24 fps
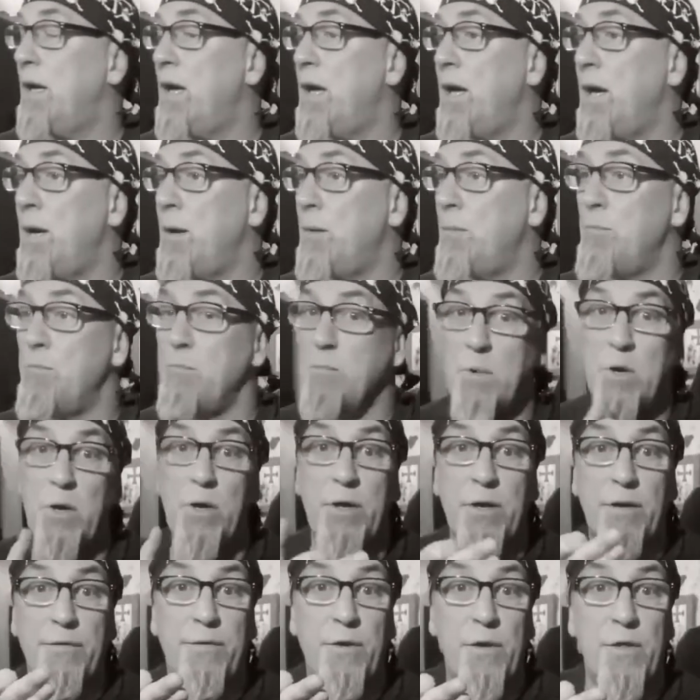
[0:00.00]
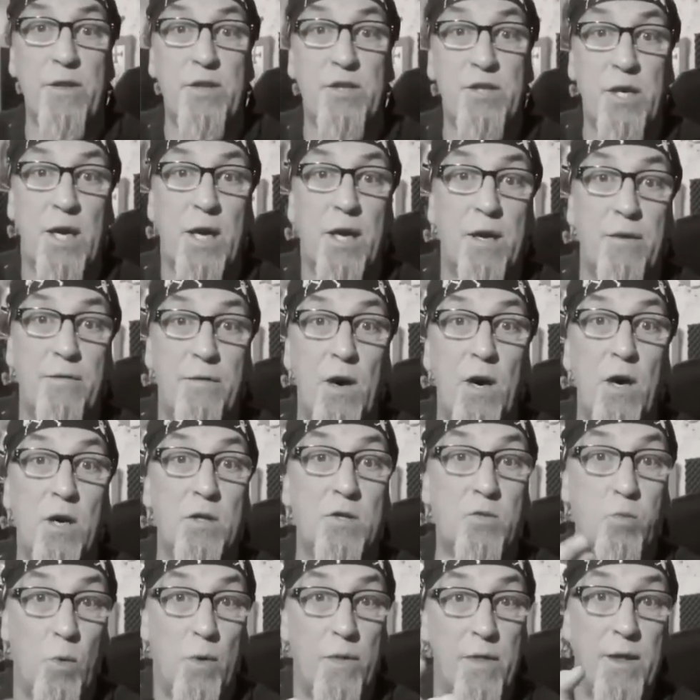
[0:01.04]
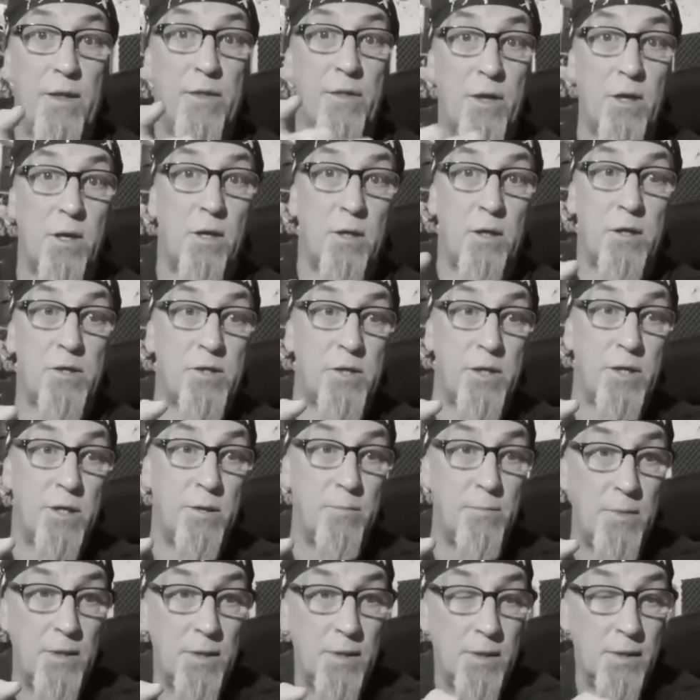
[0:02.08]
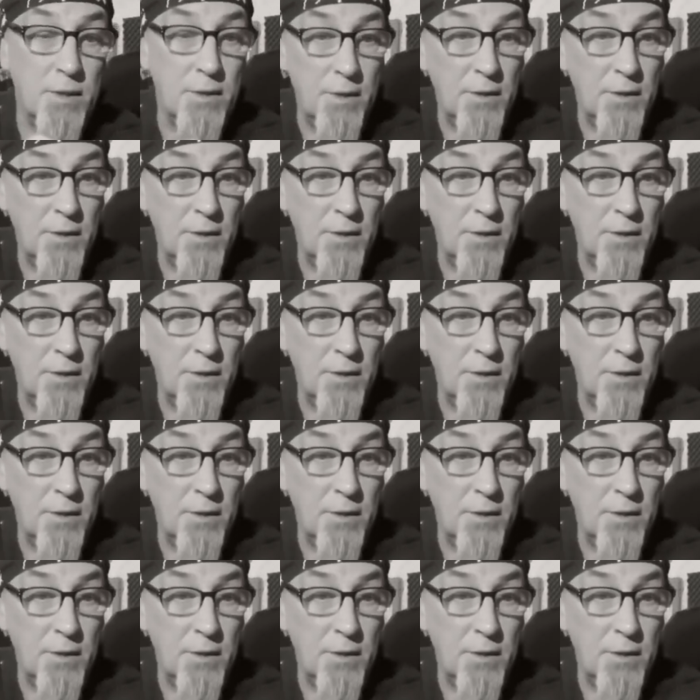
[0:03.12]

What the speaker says: murder for the sake of art within the Colosseum,